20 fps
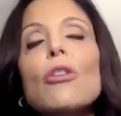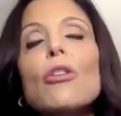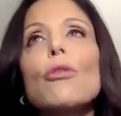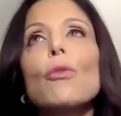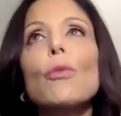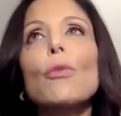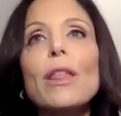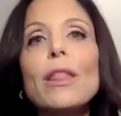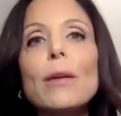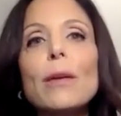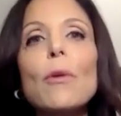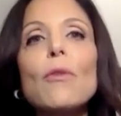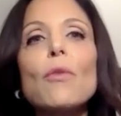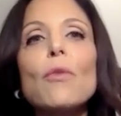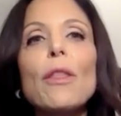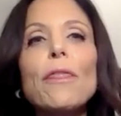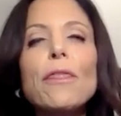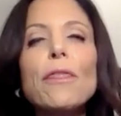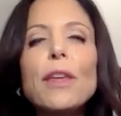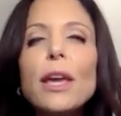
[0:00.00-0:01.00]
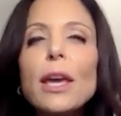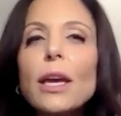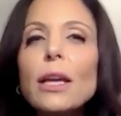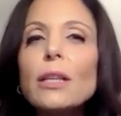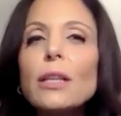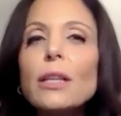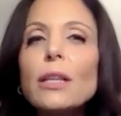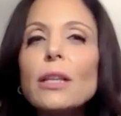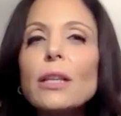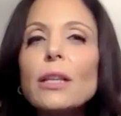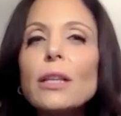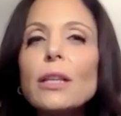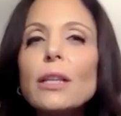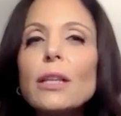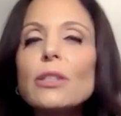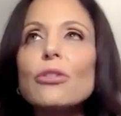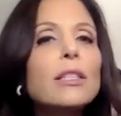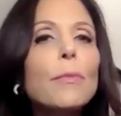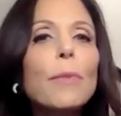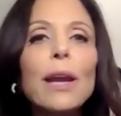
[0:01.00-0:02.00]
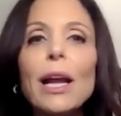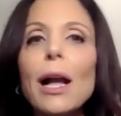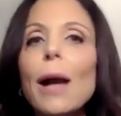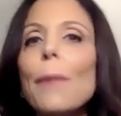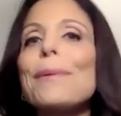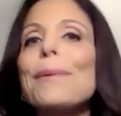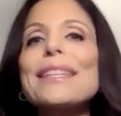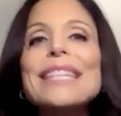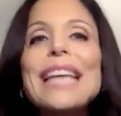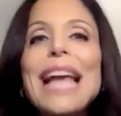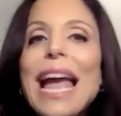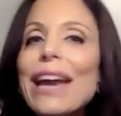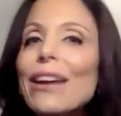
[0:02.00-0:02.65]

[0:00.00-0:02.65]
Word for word: the rhythm of when things are starting to pick up.